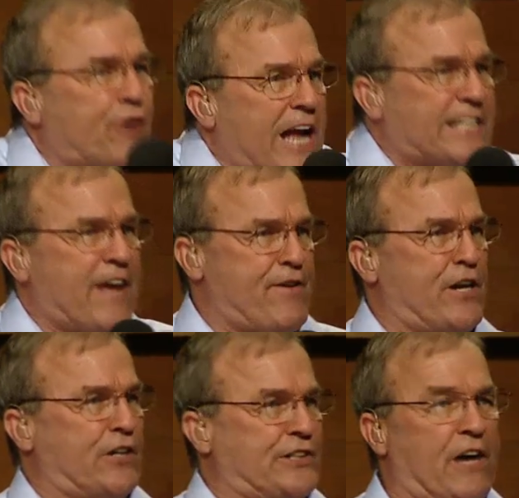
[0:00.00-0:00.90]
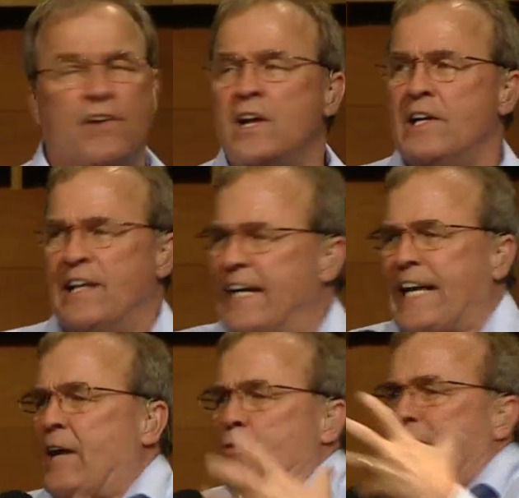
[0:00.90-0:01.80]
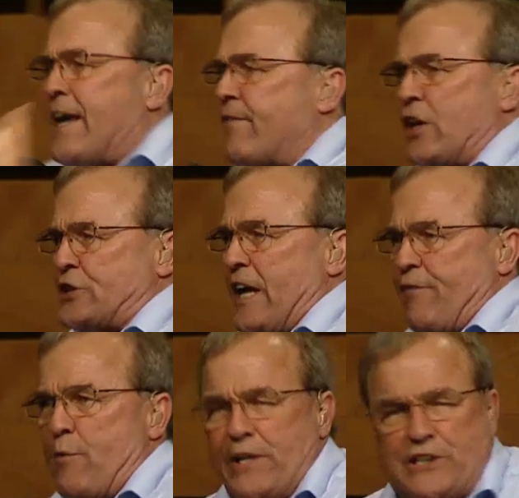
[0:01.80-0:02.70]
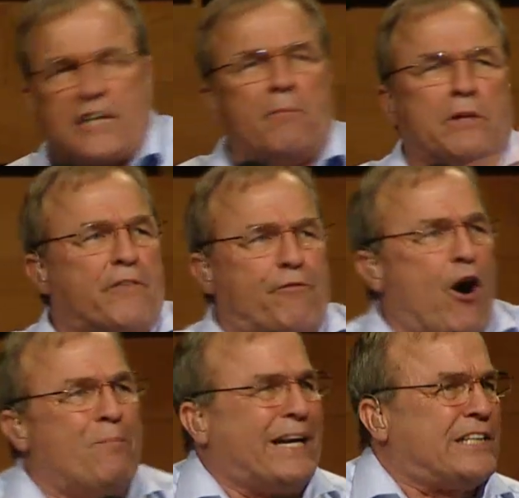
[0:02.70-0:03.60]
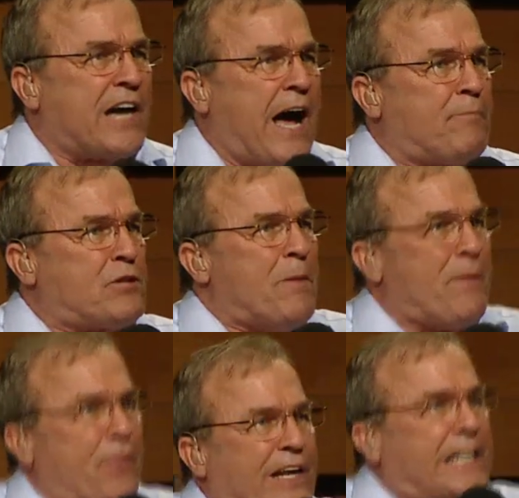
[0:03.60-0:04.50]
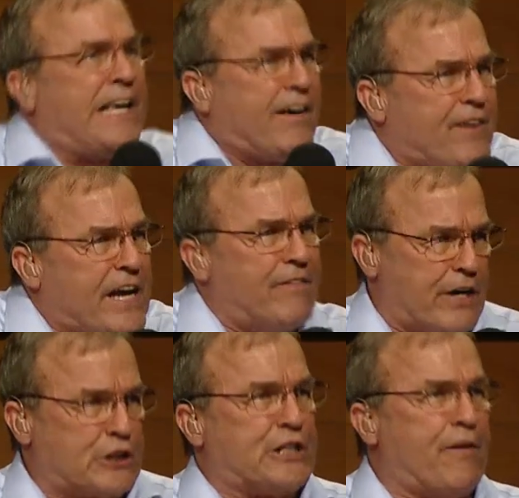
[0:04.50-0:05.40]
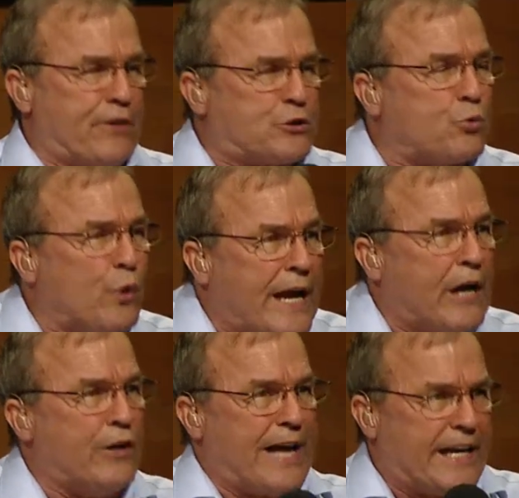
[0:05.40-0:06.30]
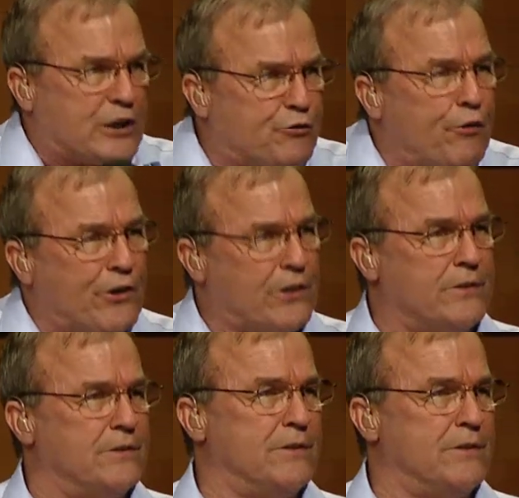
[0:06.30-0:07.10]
and giving ourselves. Again, we give ourselves and we stumble and fall many times, but the giving of ourselves is real and it's full.